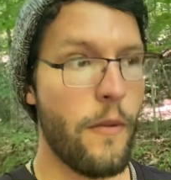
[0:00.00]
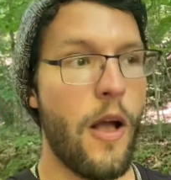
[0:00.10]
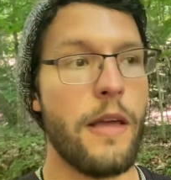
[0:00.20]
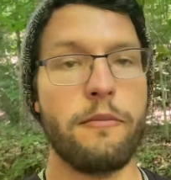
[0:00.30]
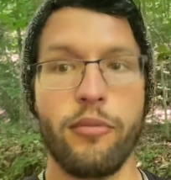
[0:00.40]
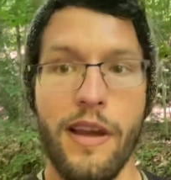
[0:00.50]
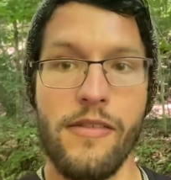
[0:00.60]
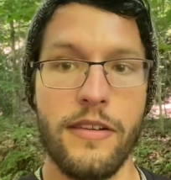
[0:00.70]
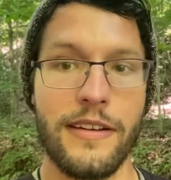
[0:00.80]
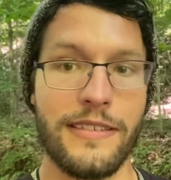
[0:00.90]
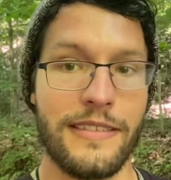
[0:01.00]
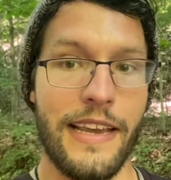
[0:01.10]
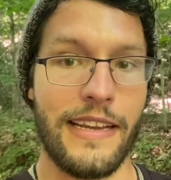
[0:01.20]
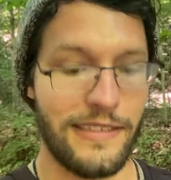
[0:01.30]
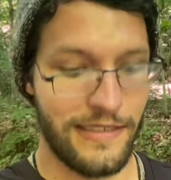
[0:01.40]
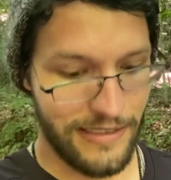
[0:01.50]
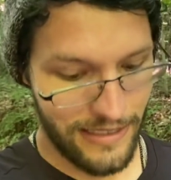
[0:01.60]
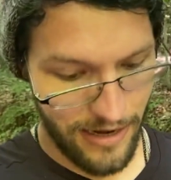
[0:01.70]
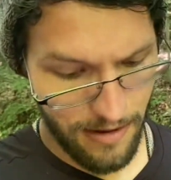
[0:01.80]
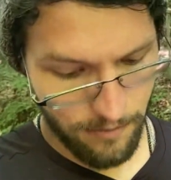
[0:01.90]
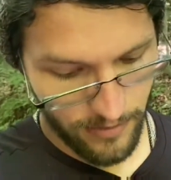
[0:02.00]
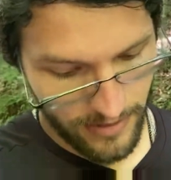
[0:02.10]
unprecedented gains at the top